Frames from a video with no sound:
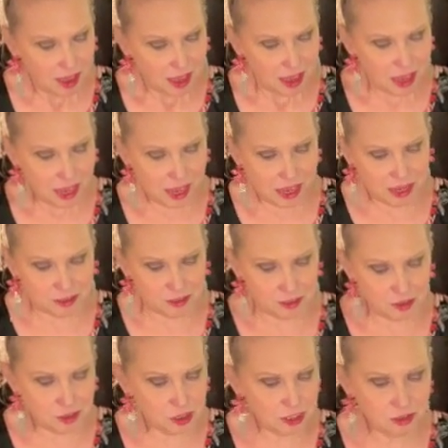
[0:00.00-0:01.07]

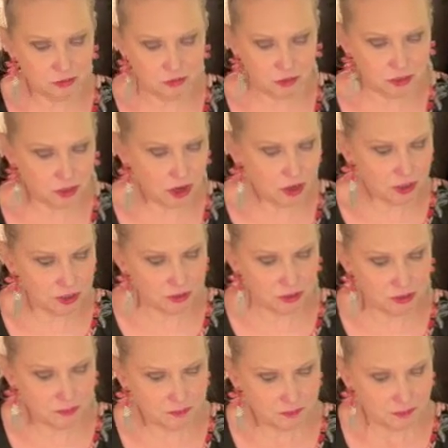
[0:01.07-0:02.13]
and just for
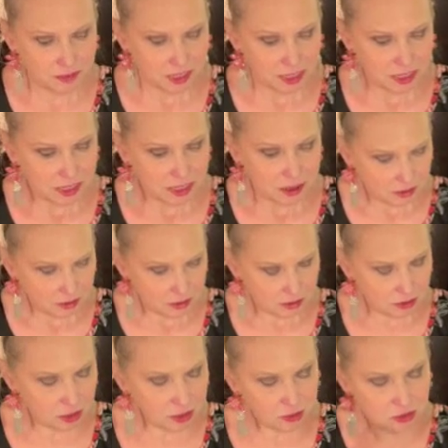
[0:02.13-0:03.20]
starters,
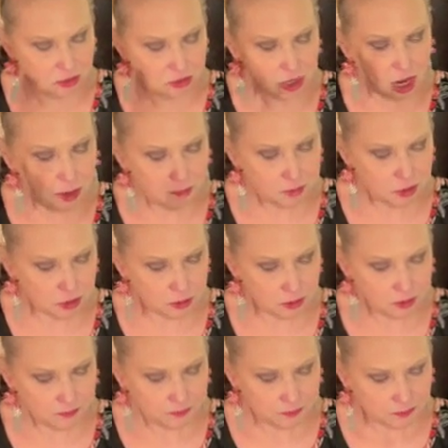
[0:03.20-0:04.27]
the top
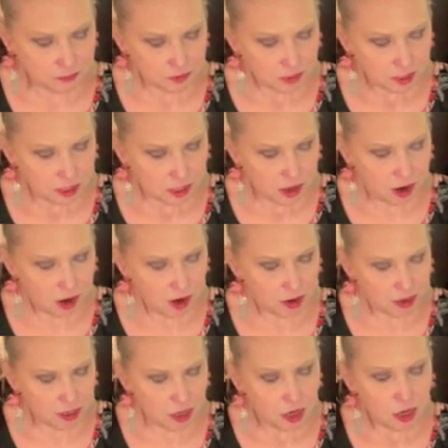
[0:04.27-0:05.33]
two
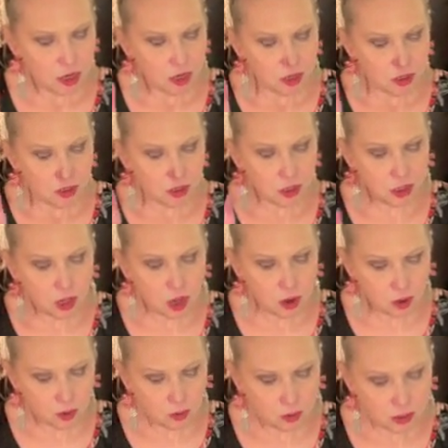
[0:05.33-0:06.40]
are
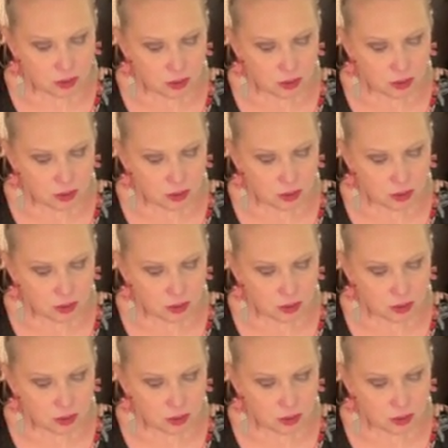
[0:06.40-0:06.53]
eauParKenzo